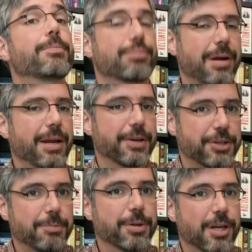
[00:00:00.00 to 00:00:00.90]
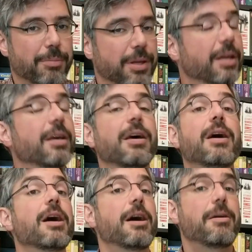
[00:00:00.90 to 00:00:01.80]
prior to becoming
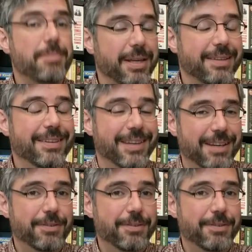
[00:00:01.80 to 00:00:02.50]
amazing